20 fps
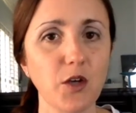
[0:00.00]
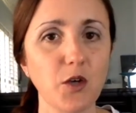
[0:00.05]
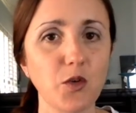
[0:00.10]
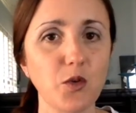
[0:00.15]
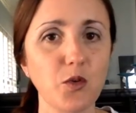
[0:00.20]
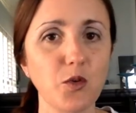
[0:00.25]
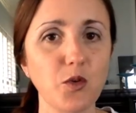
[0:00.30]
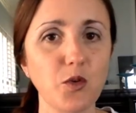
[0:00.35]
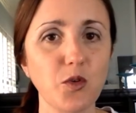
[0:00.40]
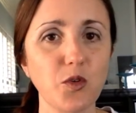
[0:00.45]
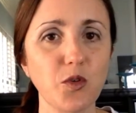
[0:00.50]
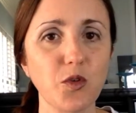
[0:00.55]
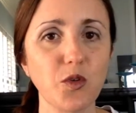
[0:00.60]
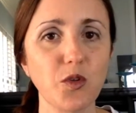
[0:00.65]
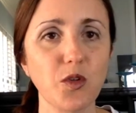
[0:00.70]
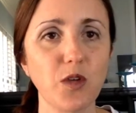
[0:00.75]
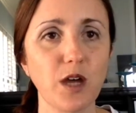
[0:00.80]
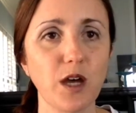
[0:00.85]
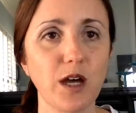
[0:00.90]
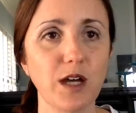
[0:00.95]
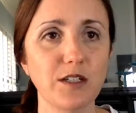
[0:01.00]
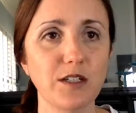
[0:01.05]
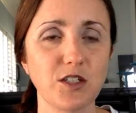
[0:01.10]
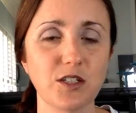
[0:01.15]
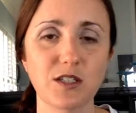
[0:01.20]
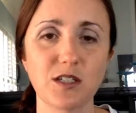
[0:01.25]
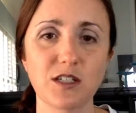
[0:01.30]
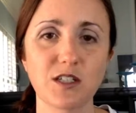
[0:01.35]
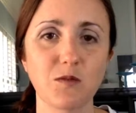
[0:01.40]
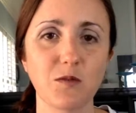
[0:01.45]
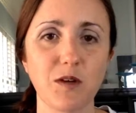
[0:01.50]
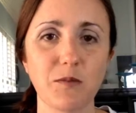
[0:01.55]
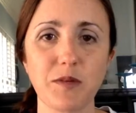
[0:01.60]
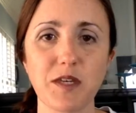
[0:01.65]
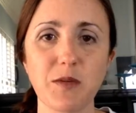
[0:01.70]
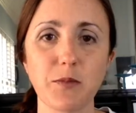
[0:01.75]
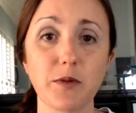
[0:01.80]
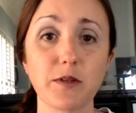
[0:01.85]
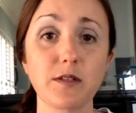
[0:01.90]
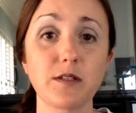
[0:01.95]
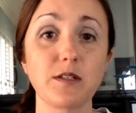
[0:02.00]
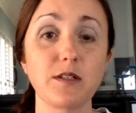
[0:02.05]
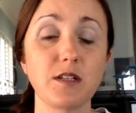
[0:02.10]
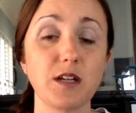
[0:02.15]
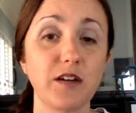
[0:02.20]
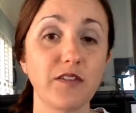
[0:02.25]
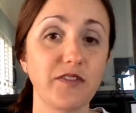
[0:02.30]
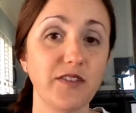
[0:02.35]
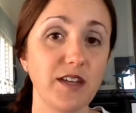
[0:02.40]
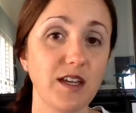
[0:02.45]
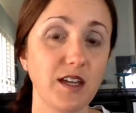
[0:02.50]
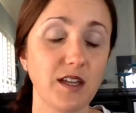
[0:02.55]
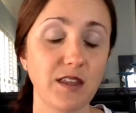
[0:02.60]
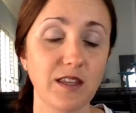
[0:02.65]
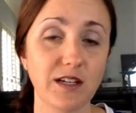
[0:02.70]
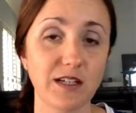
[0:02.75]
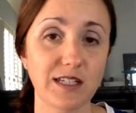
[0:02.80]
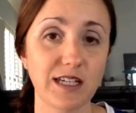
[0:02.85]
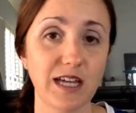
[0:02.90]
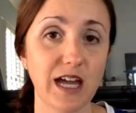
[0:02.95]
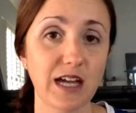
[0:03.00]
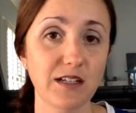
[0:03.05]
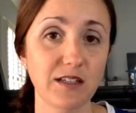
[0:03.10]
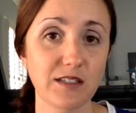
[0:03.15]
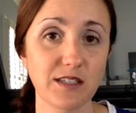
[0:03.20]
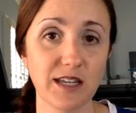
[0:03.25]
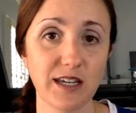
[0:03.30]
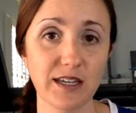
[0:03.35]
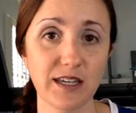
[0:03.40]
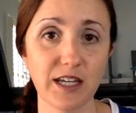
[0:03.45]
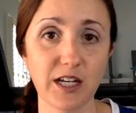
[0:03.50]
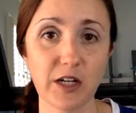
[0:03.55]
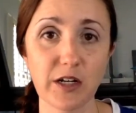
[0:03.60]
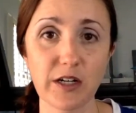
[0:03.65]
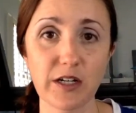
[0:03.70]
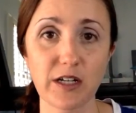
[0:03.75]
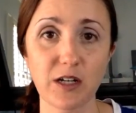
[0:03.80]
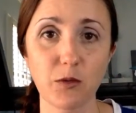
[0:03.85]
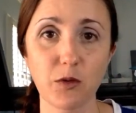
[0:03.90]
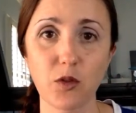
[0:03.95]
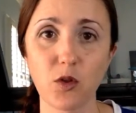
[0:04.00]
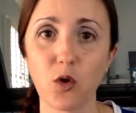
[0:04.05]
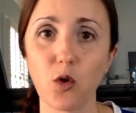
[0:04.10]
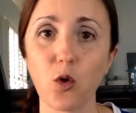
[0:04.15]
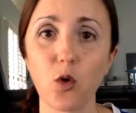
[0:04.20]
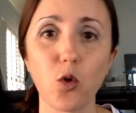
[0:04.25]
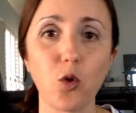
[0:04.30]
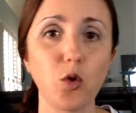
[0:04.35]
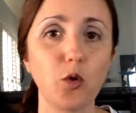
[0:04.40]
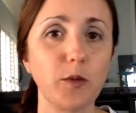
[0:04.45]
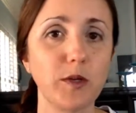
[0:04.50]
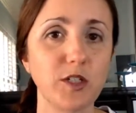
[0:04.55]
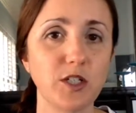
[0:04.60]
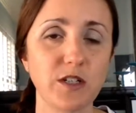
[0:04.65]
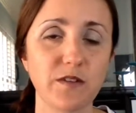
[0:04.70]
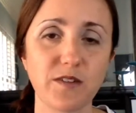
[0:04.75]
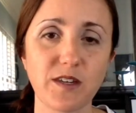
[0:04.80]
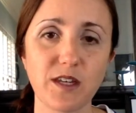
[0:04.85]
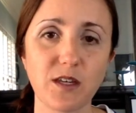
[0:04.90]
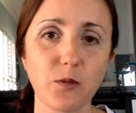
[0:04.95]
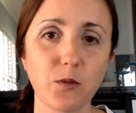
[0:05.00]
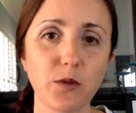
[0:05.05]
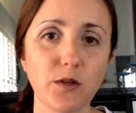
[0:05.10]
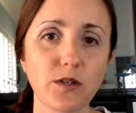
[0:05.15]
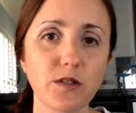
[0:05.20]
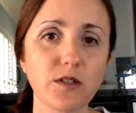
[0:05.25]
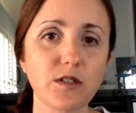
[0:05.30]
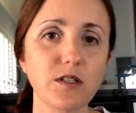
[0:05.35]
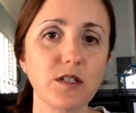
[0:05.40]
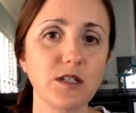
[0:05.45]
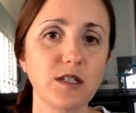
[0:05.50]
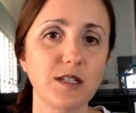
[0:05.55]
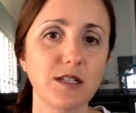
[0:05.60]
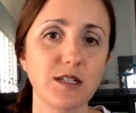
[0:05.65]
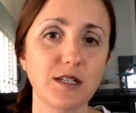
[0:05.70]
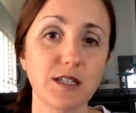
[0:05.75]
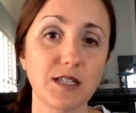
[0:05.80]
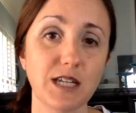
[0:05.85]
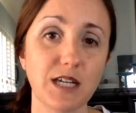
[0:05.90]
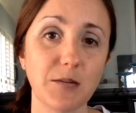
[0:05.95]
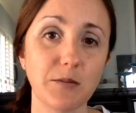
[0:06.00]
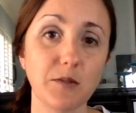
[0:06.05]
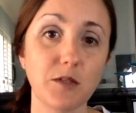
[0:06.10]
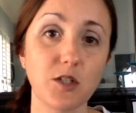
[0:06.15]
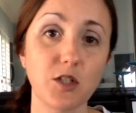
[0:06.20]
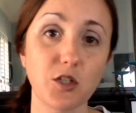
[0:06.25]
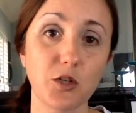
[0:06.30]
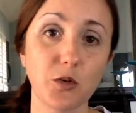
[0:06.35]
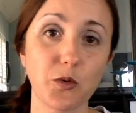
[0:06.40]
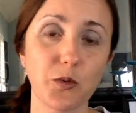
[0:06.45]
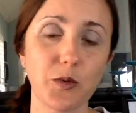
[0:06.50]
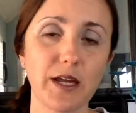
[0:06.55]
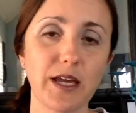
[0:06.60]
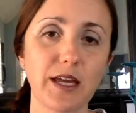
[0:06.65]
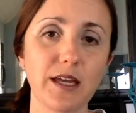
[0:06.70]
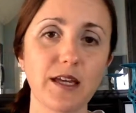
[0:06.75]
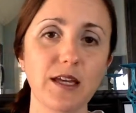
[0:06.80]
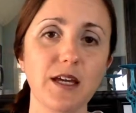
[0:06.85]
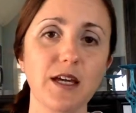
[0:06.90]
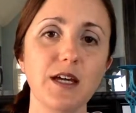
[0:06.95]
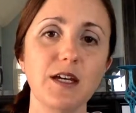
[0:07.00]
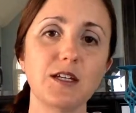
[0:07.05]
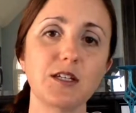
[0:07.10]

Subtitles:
Google just doesn't want people stuffing their title tag area with a whole bunch of keywords in an attempt to rank.